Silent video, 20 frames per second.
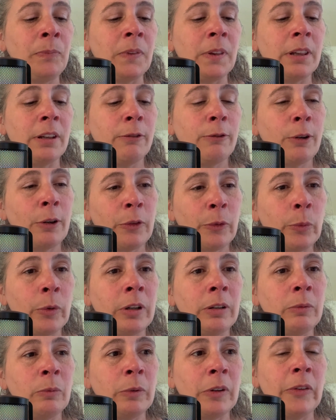the first
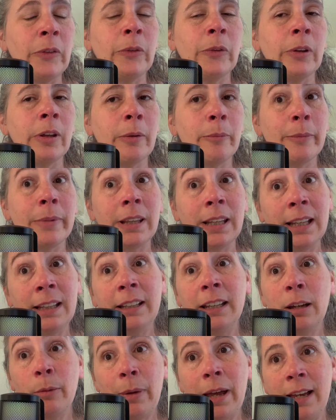one was
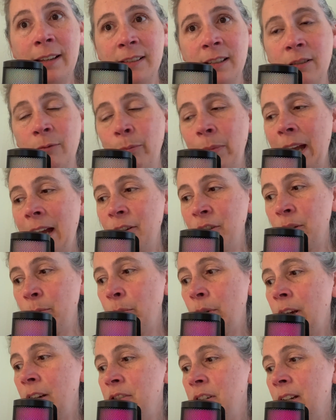completely a passion
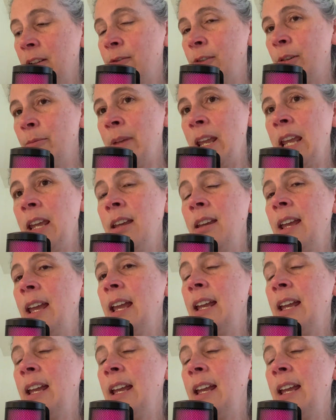project for me.